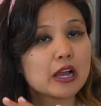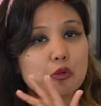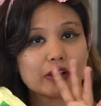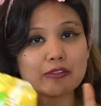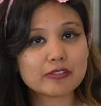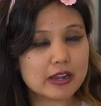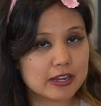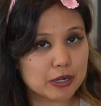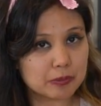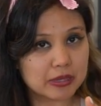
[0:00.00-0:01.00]
Whenever I
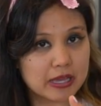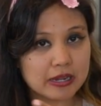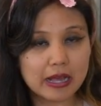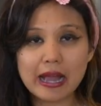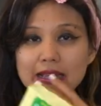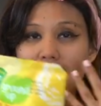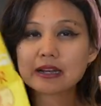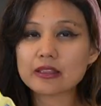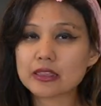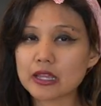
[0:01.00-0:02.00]
hear blend, I
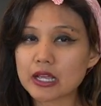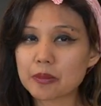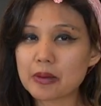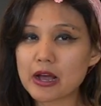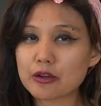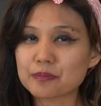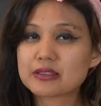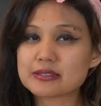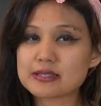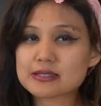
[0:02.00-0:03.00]
kind of think
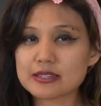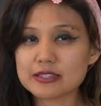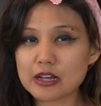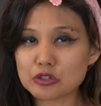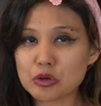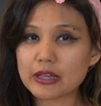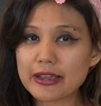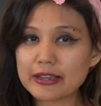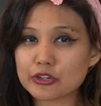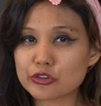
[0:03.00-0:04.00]
about, is this a yellow
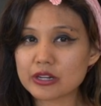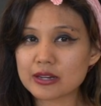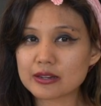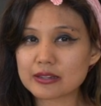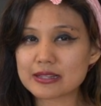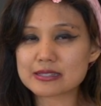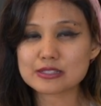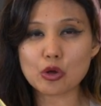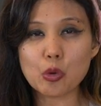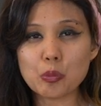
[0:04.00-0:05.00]
light ingredient? This
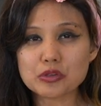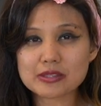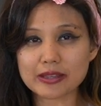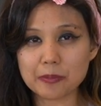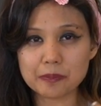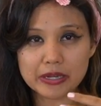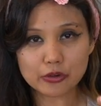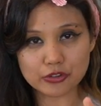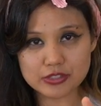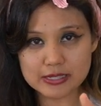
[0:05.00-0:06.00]
is almost like a
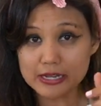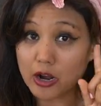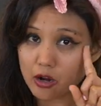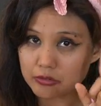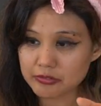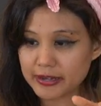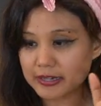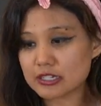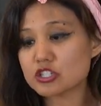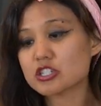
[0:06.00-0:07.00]
B or C
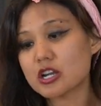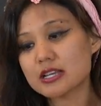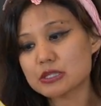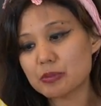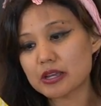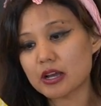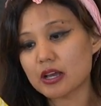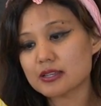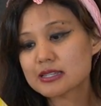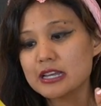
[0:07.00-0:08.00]
already, just
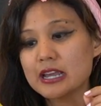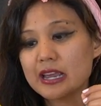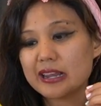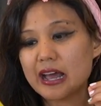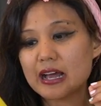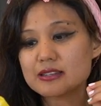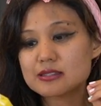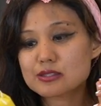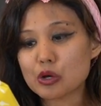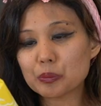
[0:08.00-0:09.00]
because it has
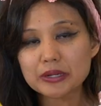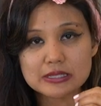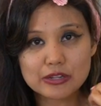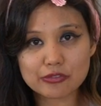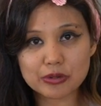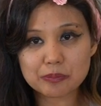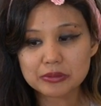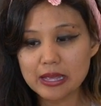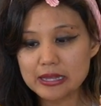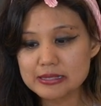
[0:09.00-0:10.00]
so many different
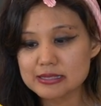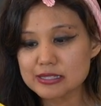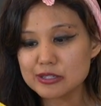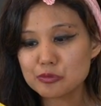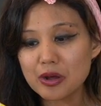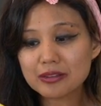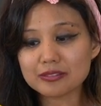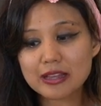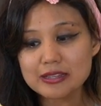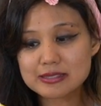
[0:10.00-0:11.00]
blends. You
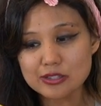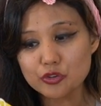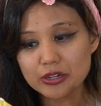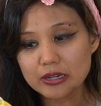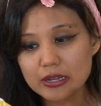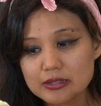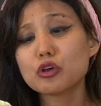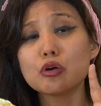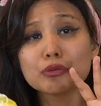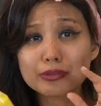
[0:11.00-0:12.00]
want less ingredient.
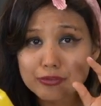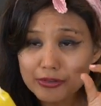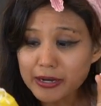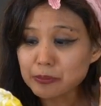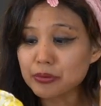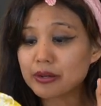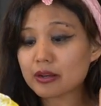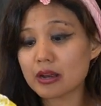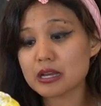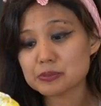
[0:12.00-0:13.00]
Go in the fine
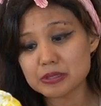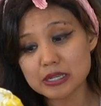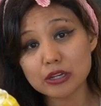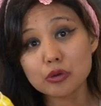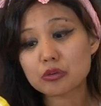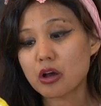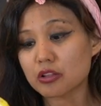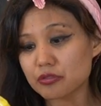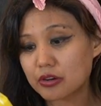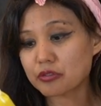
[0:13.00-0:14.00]
print. It has potato,
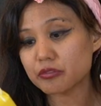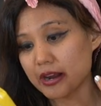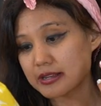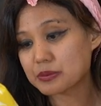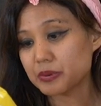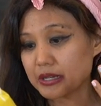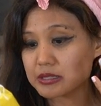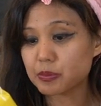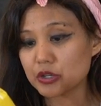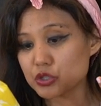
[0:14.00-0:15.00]
cauliflower, rice,
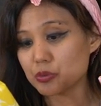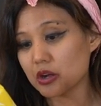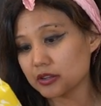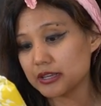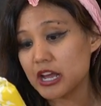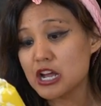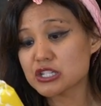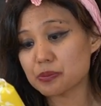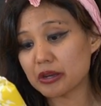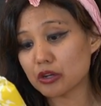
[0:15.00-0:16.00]
beets, spinach, broccoli,
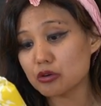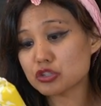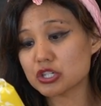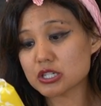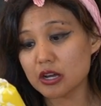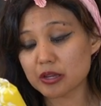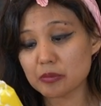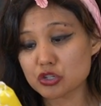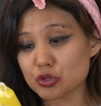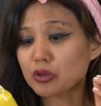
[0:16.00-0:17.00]
tomato, shiitake
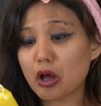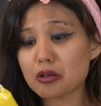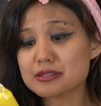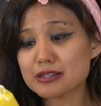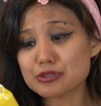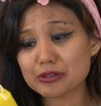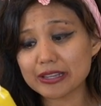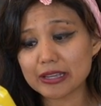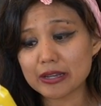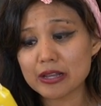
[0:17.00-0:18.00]
mushroom. All sounds
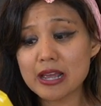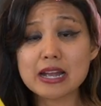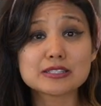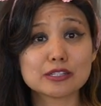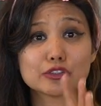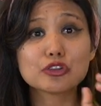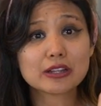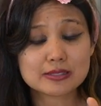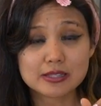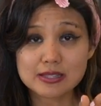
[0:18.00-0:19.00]
really good until you
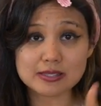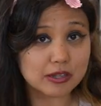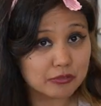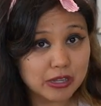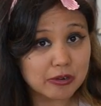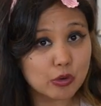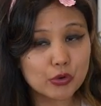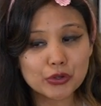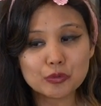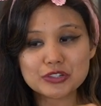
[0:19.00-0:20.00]
get to the
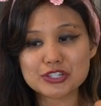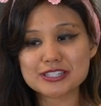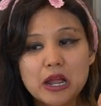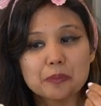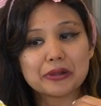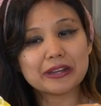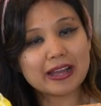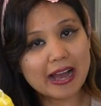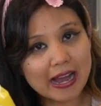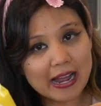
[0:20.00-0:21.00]
sunflower oil, which is
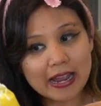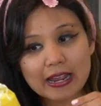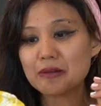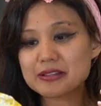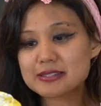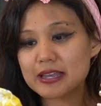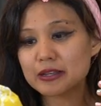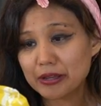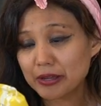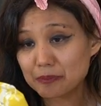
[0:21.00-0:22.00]
pretty high. I would
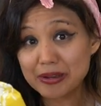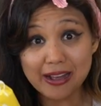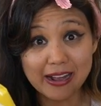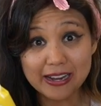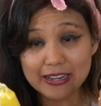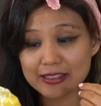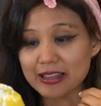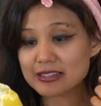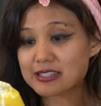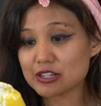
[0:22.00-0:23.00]
say it can be high in
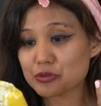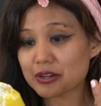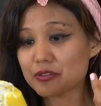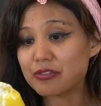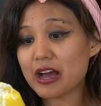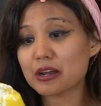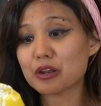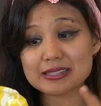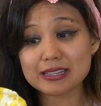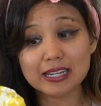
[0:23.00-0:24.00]
that saturated fat.
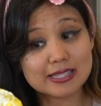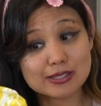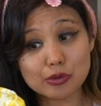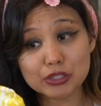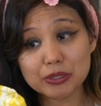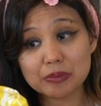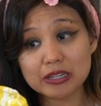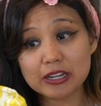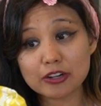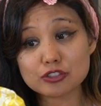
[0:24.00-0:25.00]
It has a lot of sodium
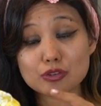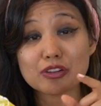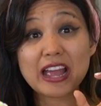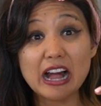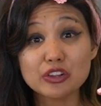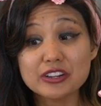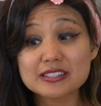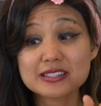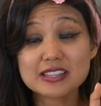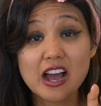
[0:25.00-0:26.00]
in here. So
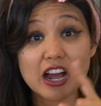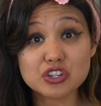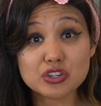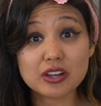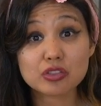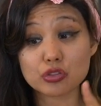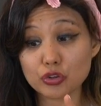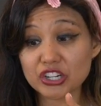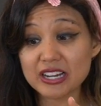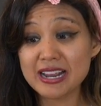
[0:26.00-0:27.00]
calories is
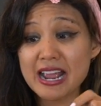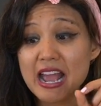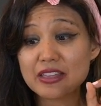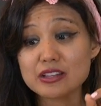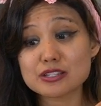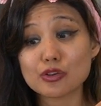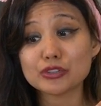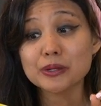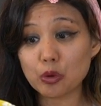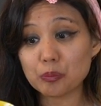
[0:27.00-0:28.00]
130 and the
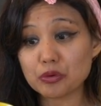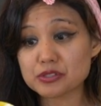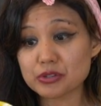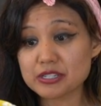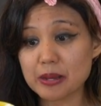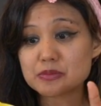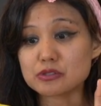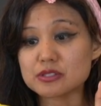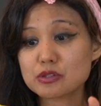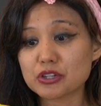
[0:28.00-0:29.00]
sodium almost 3 times.
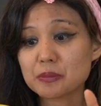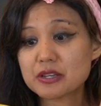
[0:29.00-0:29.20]
So sodium